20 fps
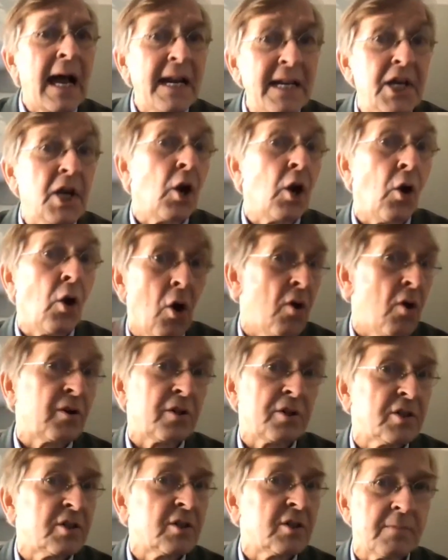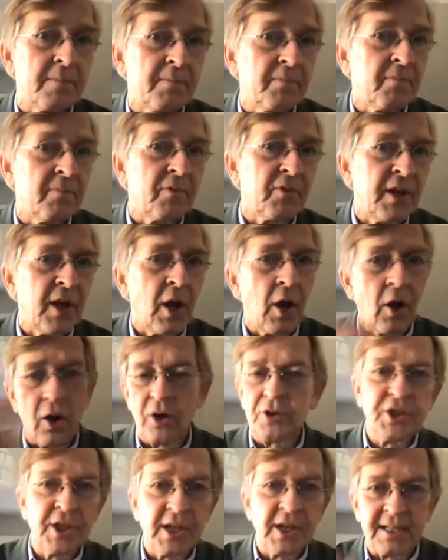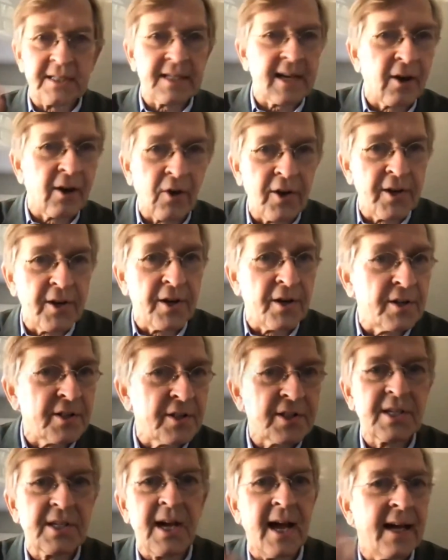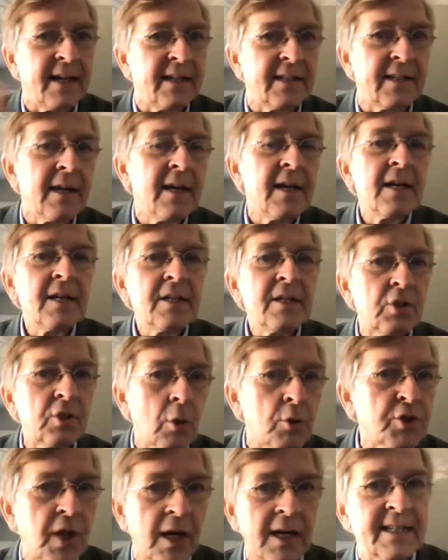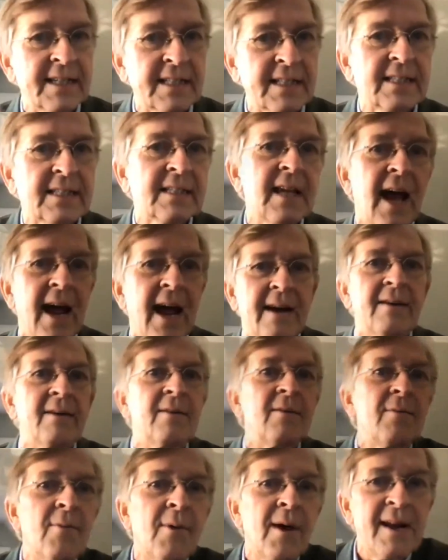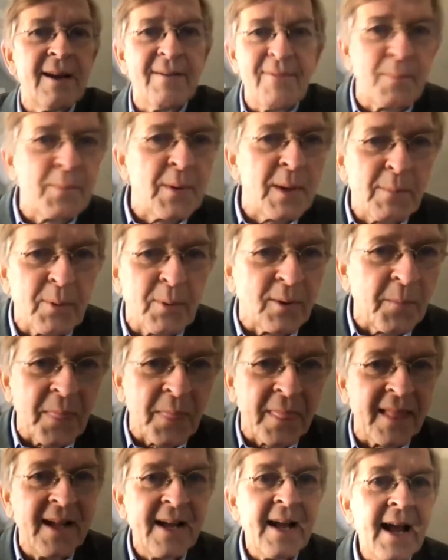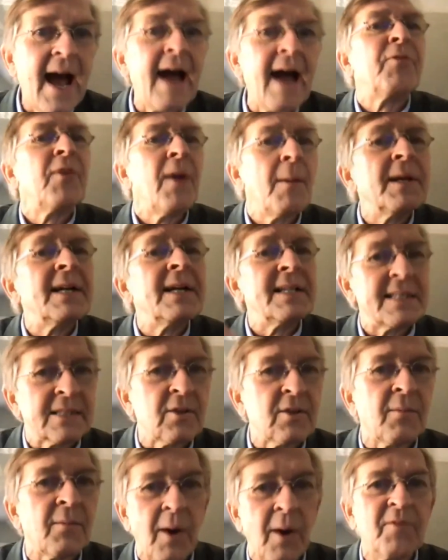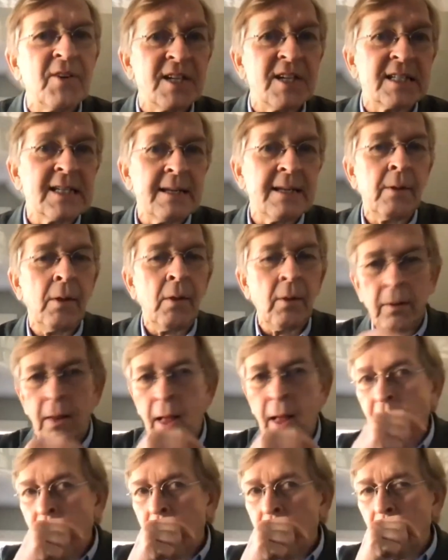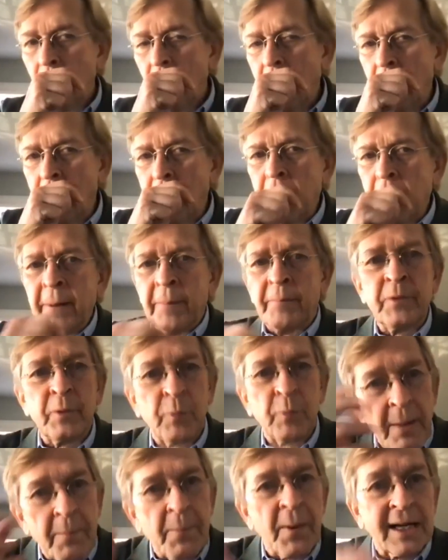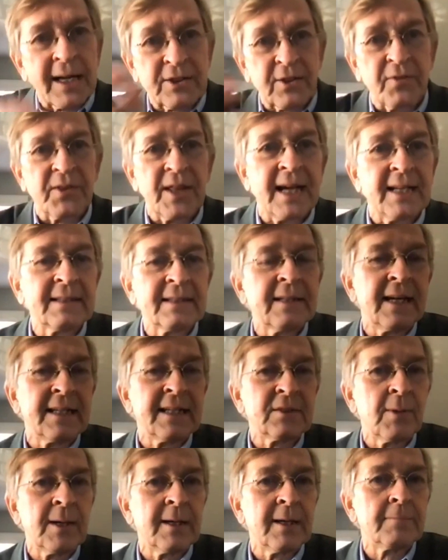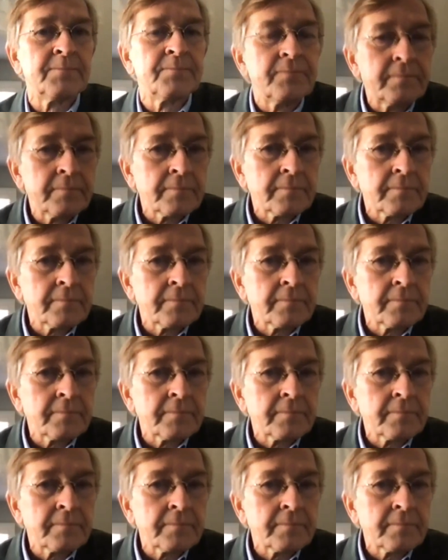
ideologues, theologians and lawyers and socialists and whatever people, and feminists, obviously, were part of that as well.